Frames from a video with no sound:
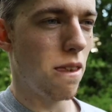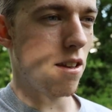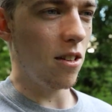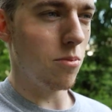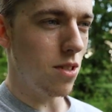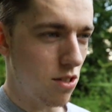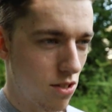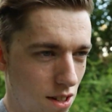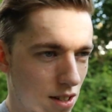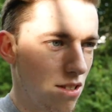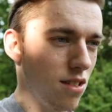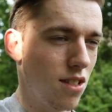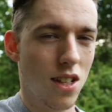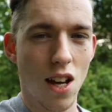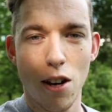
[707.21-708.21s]
I'm interested to
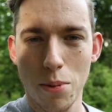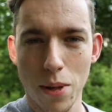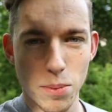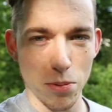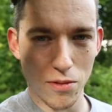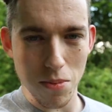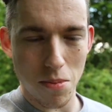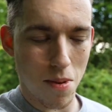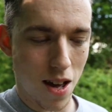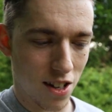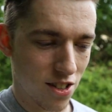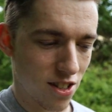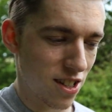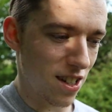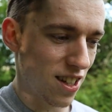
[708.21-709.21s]
see how people have been
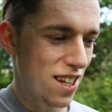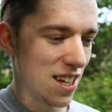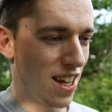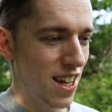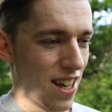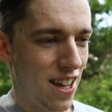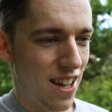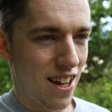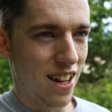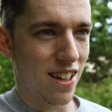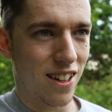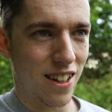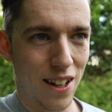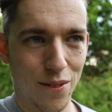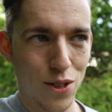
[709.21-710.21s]
managing.
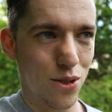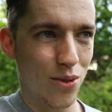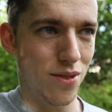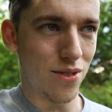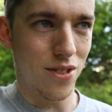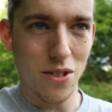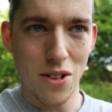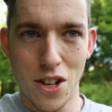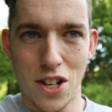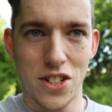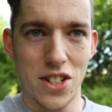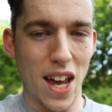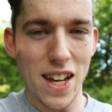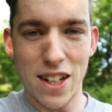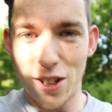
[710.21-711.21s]
Have you
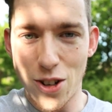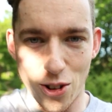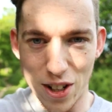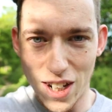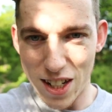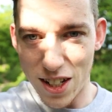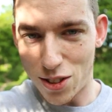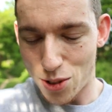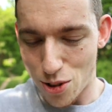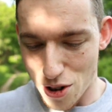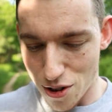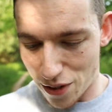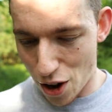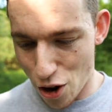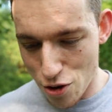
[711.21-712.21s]
taken on any sort
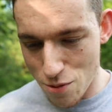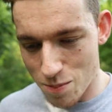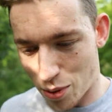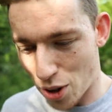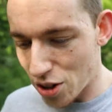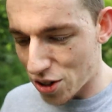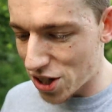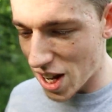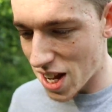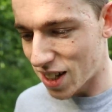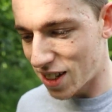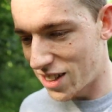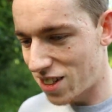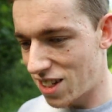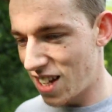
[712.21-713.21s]
of home
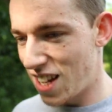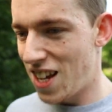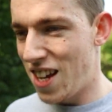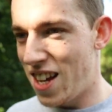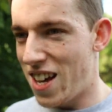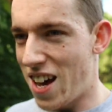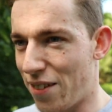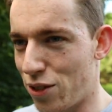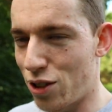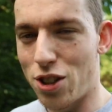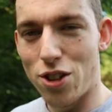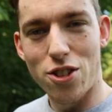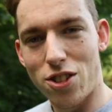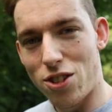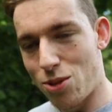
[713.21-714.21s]
projects? Have you
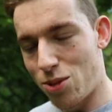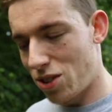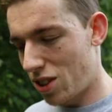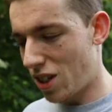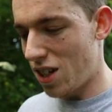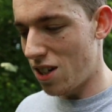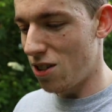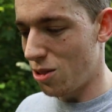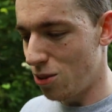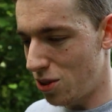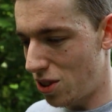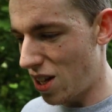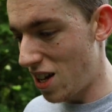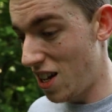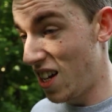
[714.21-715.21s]
learned new
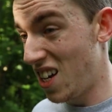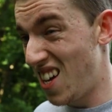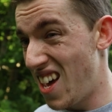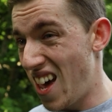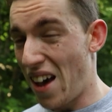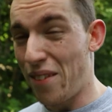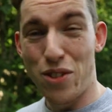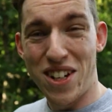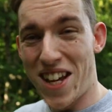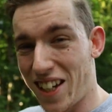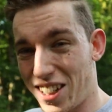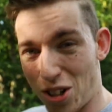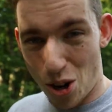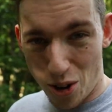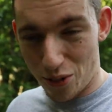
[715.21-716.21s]
skills? Have you
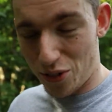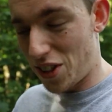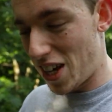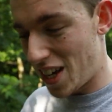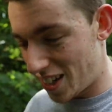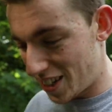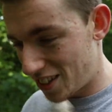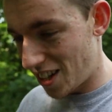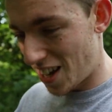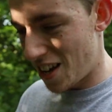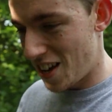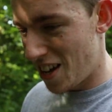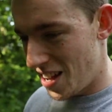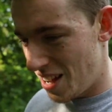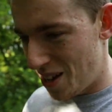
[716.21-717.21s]
ticked off things
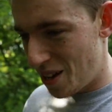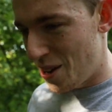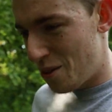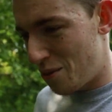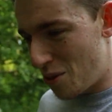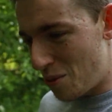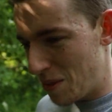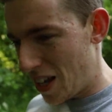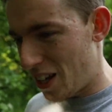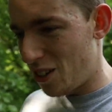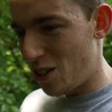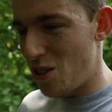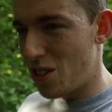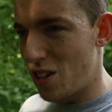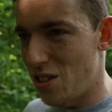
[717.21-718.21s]
from that
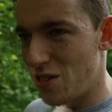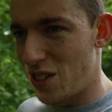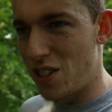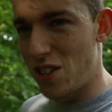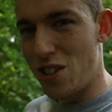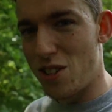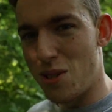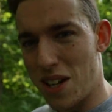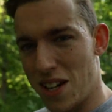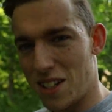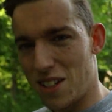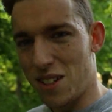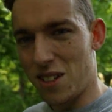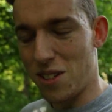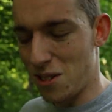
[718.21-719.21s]
long overdue
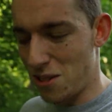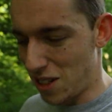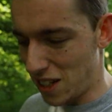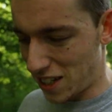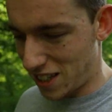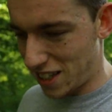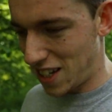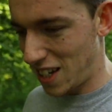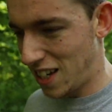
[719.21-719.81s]
to-do list?